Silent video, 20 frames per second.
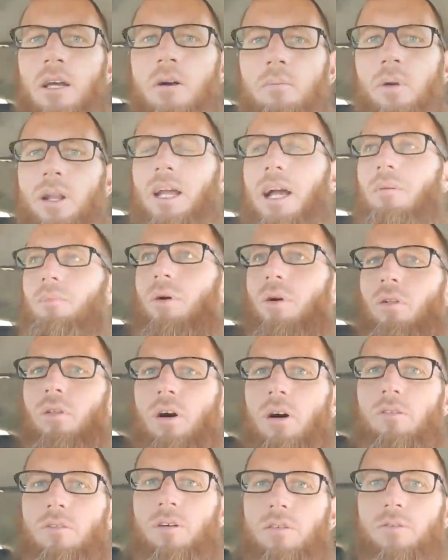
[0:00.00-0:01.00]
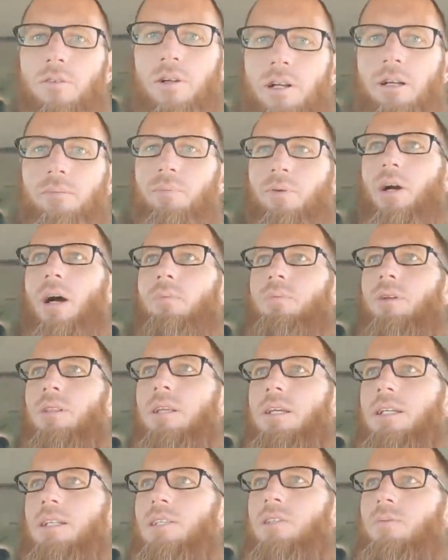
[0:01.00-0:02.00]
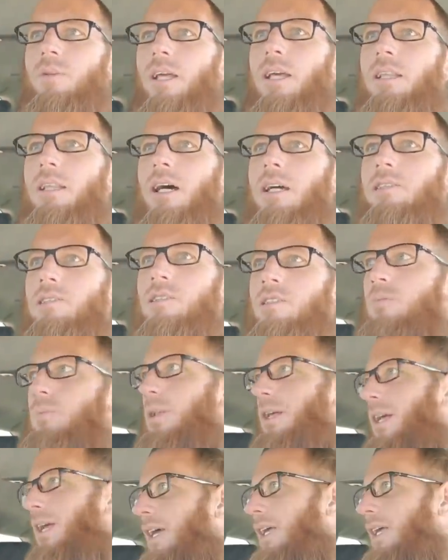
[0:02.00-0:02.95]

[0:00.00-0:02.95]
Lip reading: But he got pulled over for an improperly displayed license plate,